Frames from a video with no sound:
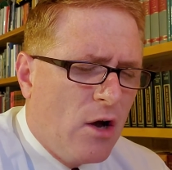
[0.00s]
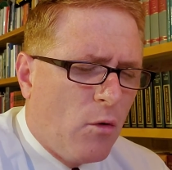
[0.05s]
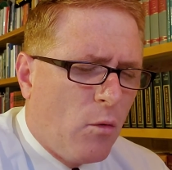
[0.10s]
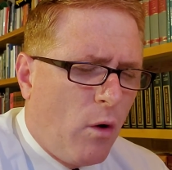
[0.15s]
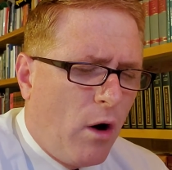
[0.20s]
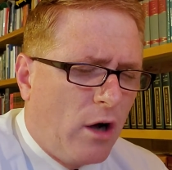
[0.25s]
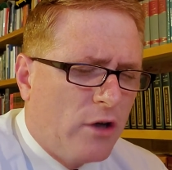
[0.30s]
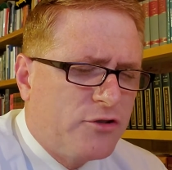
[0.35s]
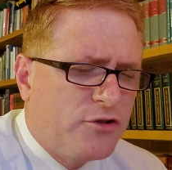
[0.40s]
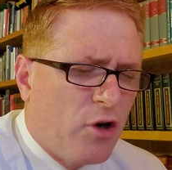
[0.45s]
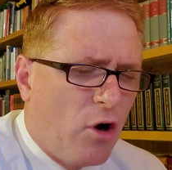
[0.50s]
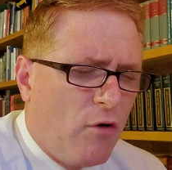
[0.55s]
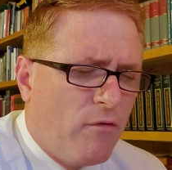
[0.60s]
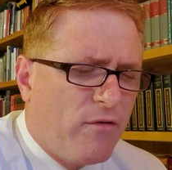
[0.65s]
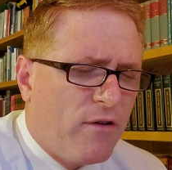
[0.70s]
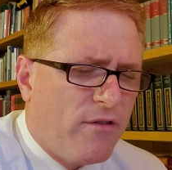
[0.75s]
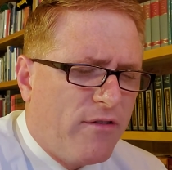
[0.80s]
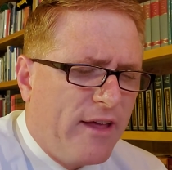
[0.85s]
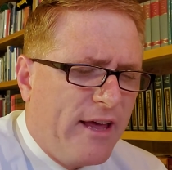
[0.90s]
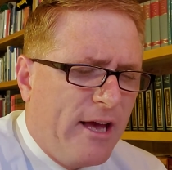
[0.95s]
Watch
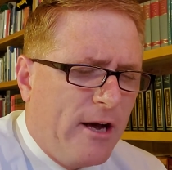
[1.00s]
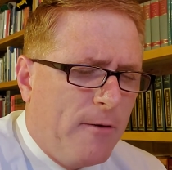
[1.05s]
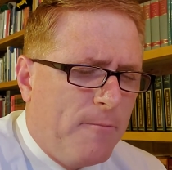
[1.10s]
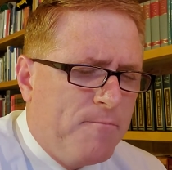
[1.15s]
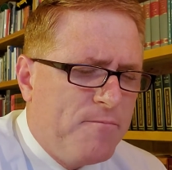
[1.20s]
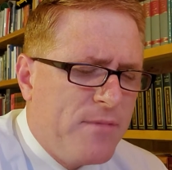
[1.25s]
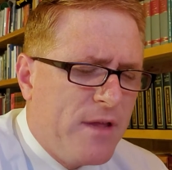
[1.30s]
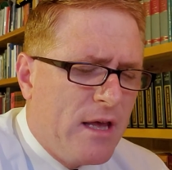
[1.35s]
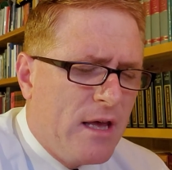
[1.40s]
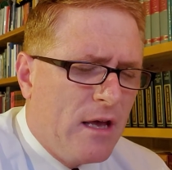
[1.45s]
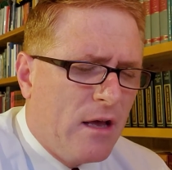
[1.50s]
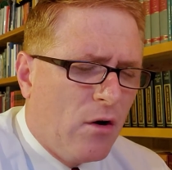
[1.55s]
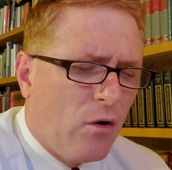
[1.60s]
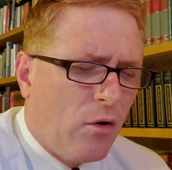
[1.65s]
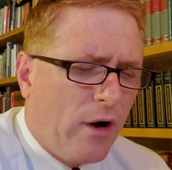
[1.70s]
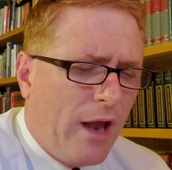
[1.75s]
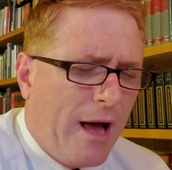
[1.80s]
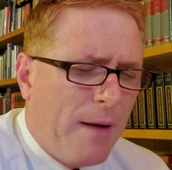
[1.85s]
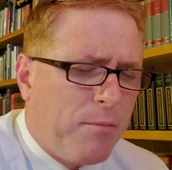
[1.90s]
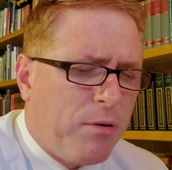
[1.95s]
over them.
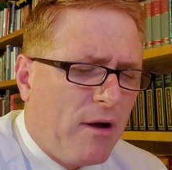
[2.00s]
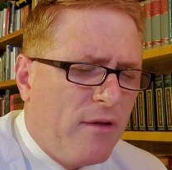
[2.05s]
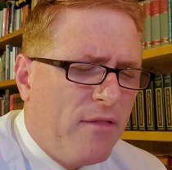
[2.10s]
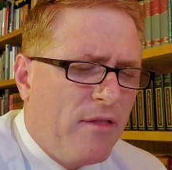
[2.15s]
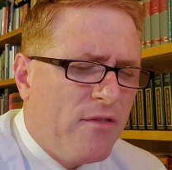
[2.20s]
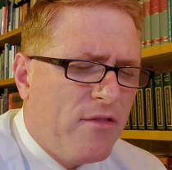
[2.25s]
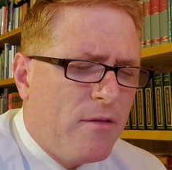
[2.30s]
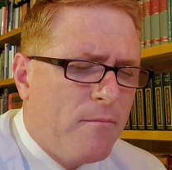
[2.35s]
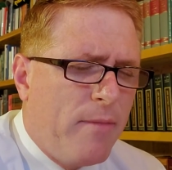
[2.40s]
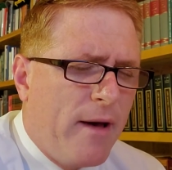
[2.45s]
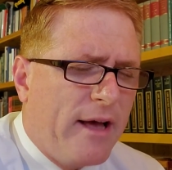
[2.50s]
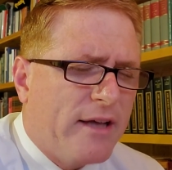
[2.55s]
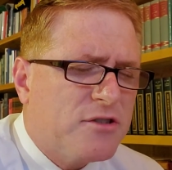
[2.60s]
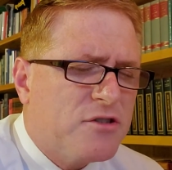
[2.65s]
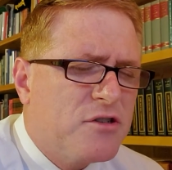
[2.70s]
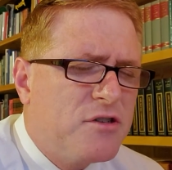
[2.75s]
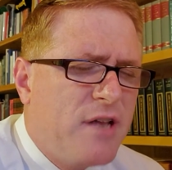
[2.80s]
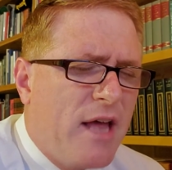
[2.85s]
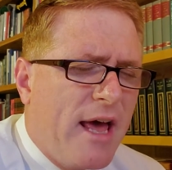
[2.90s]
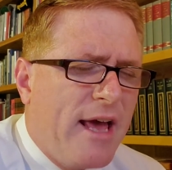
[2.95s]
Lord, I pray that the
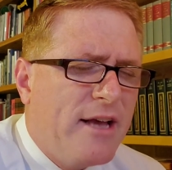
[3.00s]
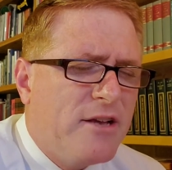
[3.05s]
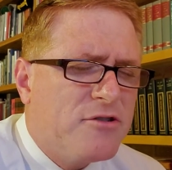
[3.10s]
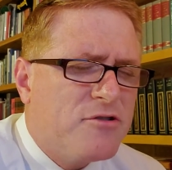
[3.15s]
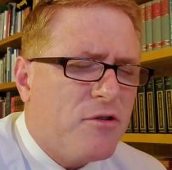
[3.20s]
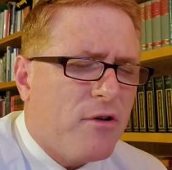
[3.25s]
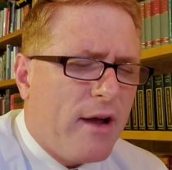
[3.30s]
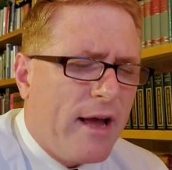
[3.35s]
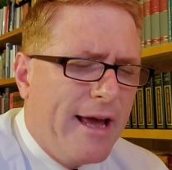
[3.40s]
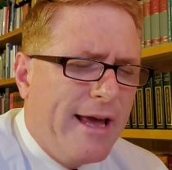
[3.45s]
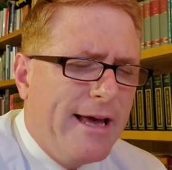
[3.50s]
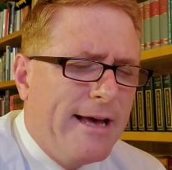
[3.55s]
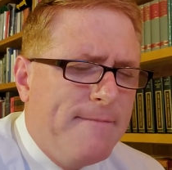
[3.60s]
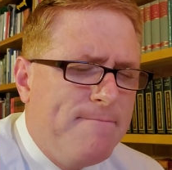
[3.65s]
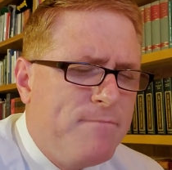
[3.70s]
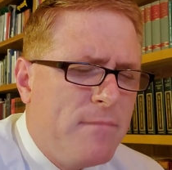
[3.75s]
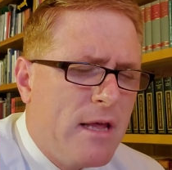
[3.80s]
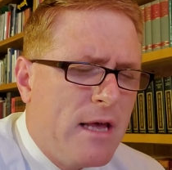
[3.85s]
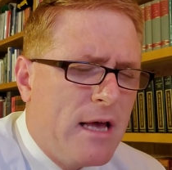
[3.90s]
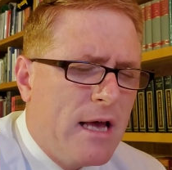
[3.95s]
best days are
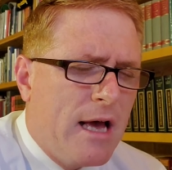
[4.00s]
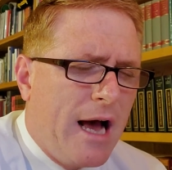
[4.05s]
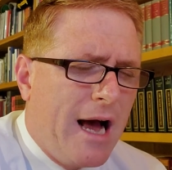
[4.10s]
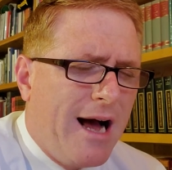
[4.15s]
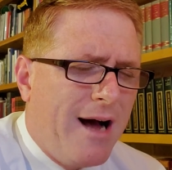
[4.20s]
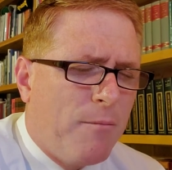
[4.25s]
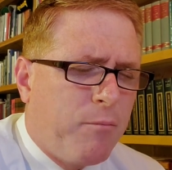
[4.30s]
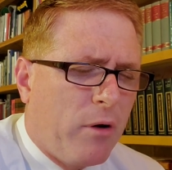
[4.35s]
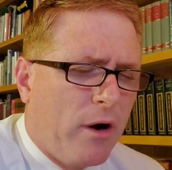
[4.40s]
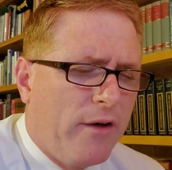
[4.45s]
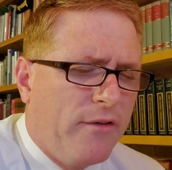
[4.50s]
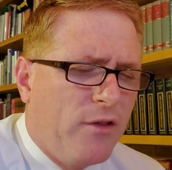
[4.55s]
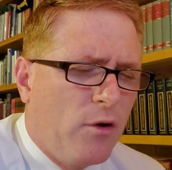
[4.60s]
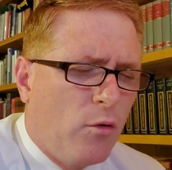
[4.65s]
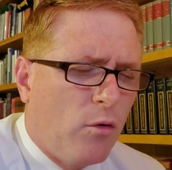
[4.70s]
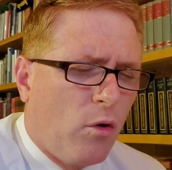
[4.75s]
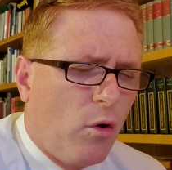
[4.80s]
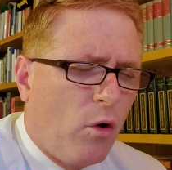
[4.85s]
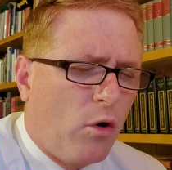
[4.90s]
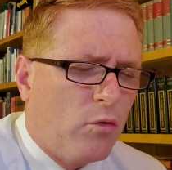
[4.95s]
ahead. I pray that,
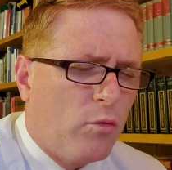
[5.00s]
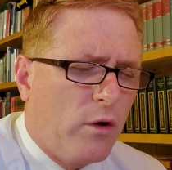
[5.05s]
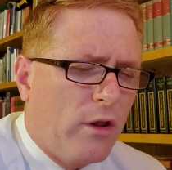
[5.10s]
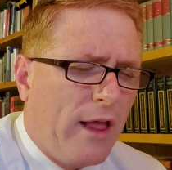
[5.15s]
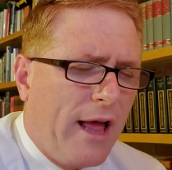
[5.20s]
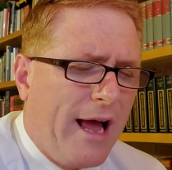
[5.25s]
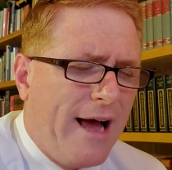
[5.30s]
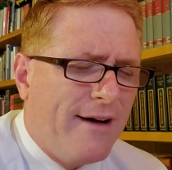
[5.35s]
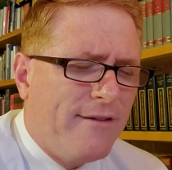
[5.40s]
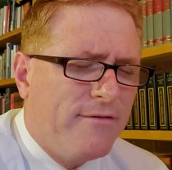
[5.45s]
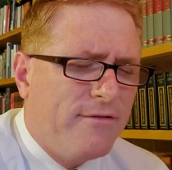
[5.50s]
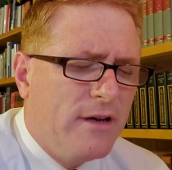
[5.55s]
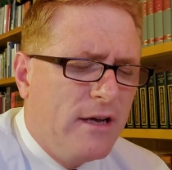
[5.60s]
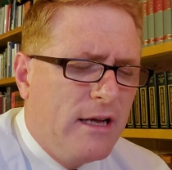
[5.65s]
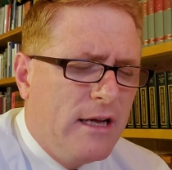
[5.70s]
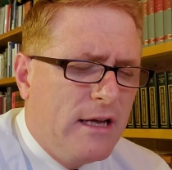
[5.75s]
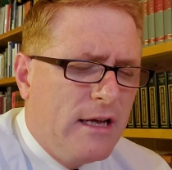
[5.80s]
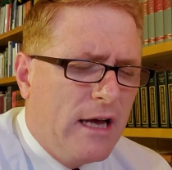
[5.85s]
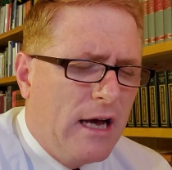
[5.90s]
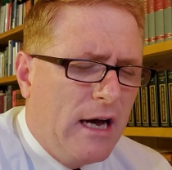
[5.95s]
Lord, we'll have
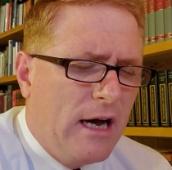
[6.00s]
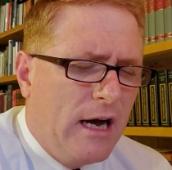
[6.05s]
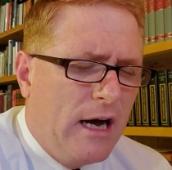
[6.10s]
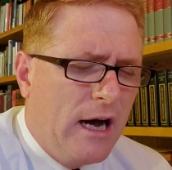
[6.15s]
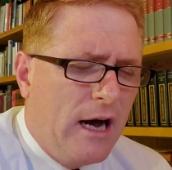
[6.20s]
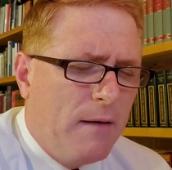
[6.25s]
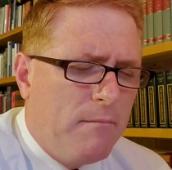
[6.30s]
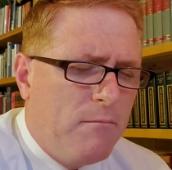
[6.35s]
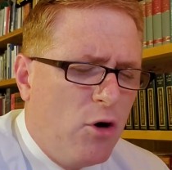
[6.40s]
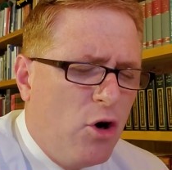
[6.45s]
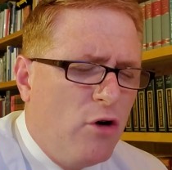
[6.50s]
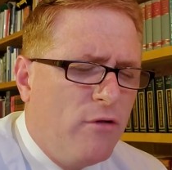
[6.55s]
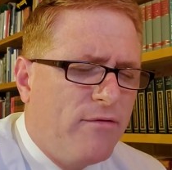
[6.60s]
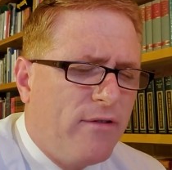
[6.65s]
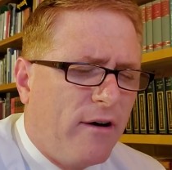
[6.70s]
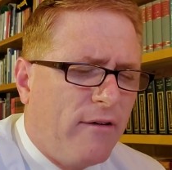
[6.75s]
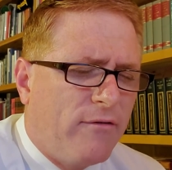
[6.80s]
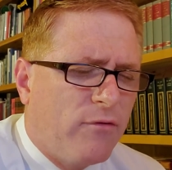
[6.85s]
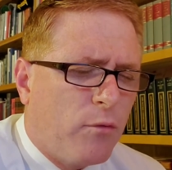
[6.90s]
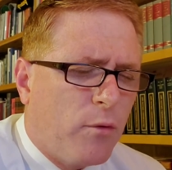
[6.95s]
uh, a move
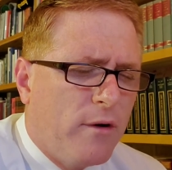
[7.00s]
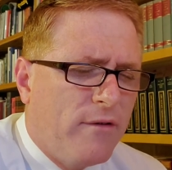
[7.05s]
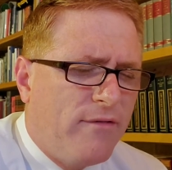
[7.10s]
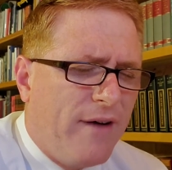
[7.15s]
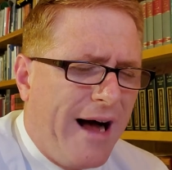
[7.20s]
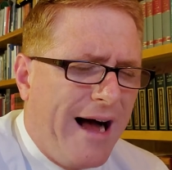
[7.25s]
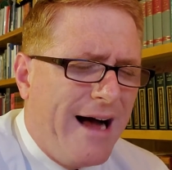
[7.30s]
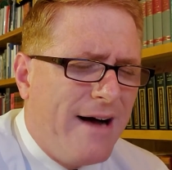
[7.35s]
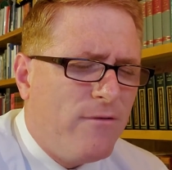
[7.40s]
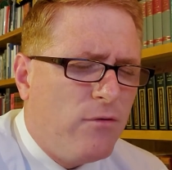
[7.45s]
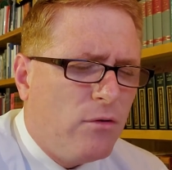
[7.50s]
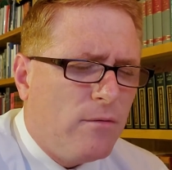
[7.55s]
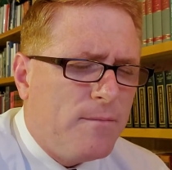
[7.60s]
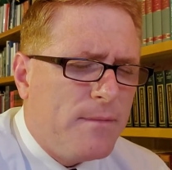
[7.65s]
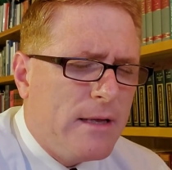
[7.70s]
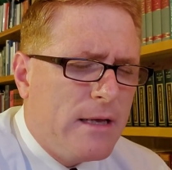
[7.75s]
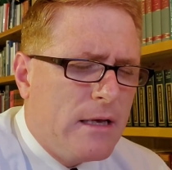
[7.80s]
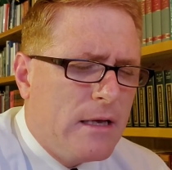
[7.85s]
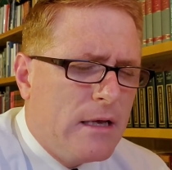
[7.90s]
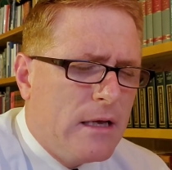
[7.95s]
of revival
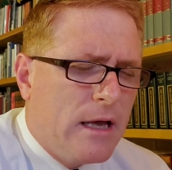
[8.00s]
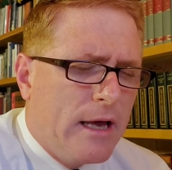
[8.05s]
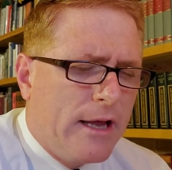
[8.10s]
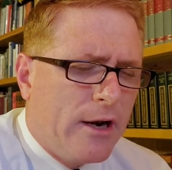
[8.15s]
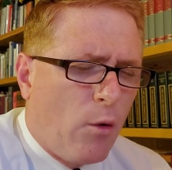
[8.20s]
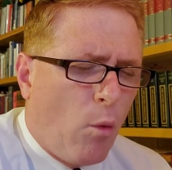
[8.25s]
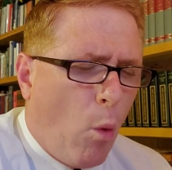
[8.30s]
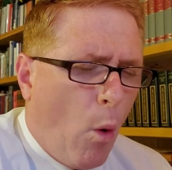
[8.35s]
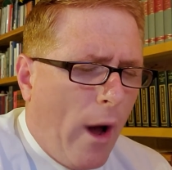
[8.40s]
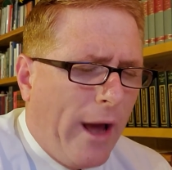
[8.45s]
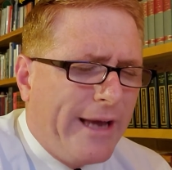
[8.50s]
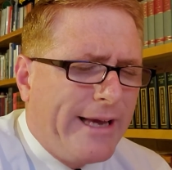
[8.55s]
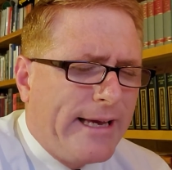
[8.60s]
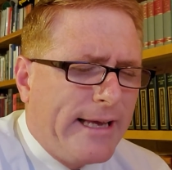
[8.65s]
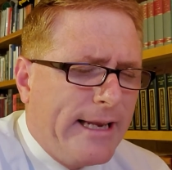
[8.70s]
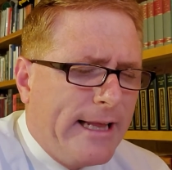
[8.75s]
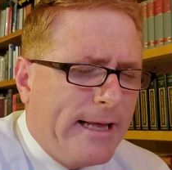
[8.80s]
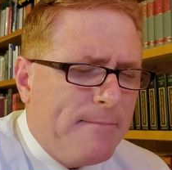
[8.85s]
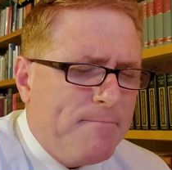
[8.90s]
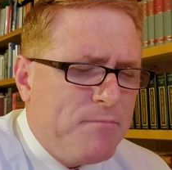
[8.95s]
and
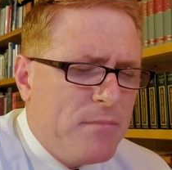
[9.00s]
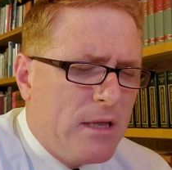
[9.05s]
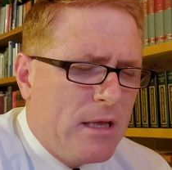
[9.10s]
awakening.